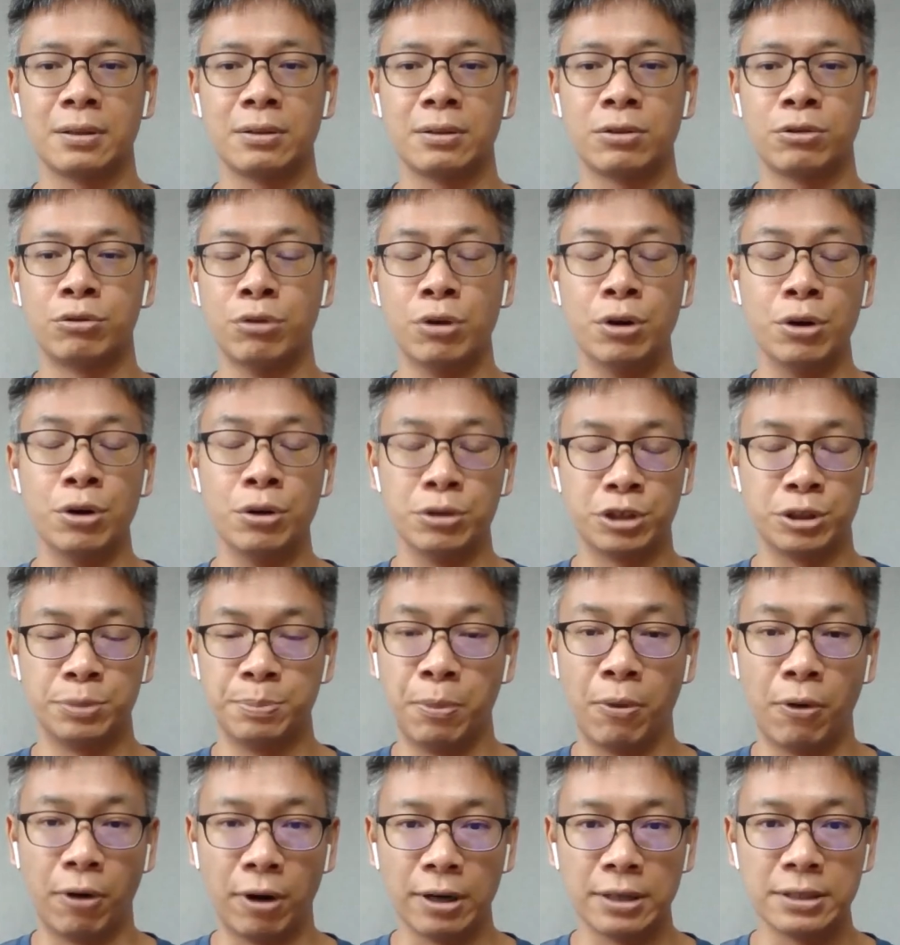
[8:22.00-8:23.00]
through
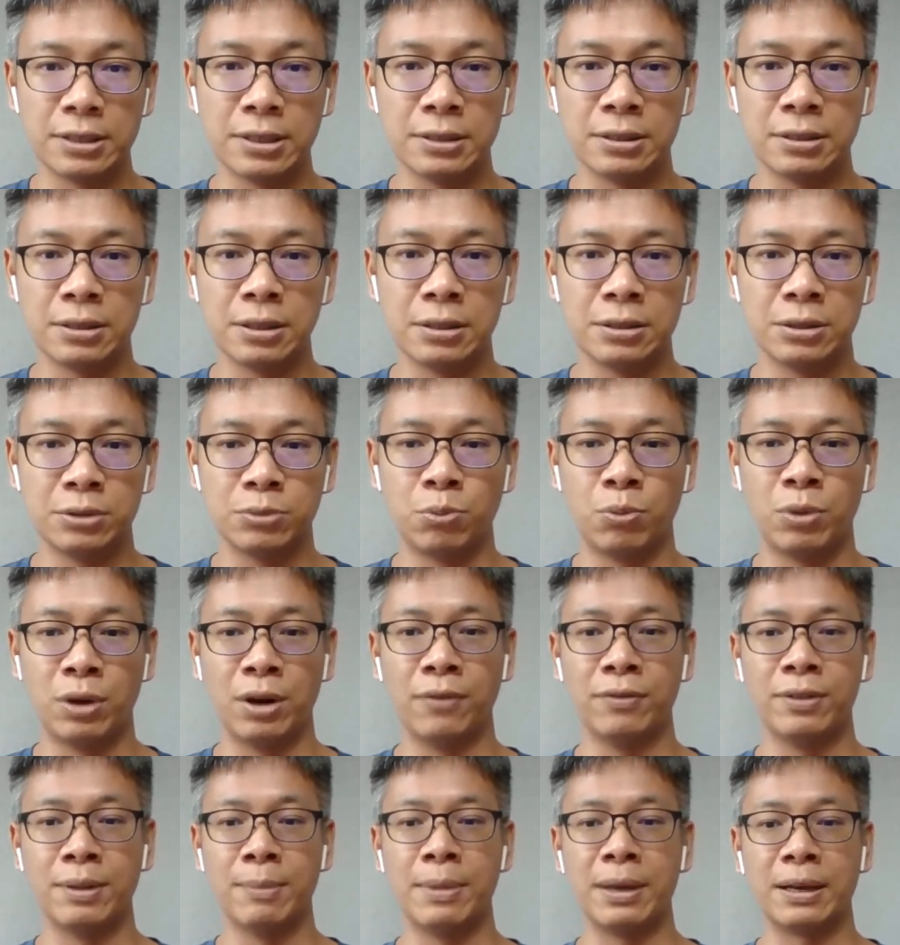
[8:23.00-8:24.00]
sports is just one
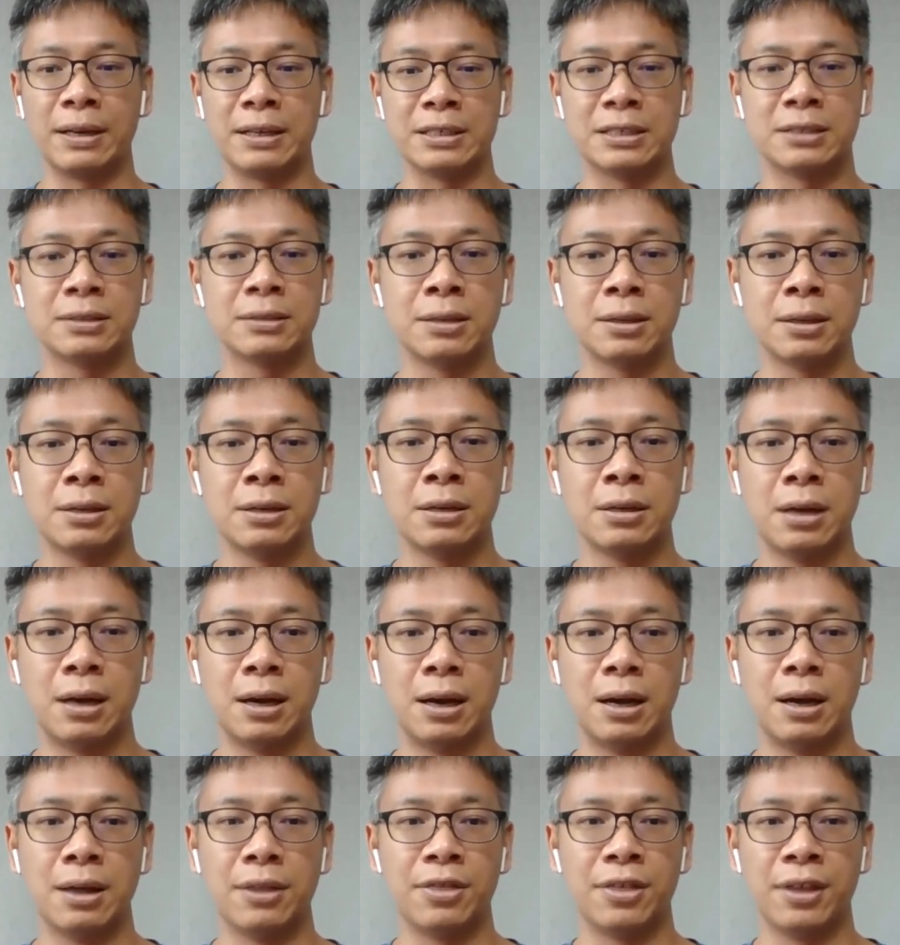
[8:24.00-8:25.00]
of the biggest
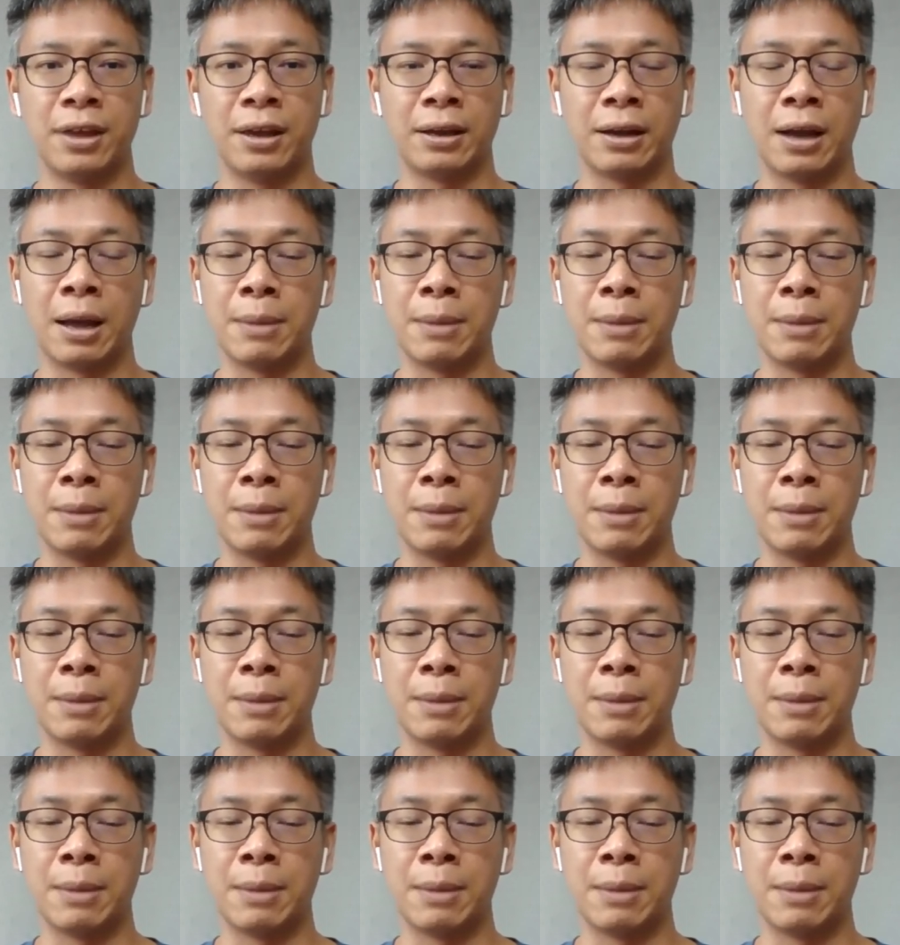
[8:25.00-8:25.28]
thing.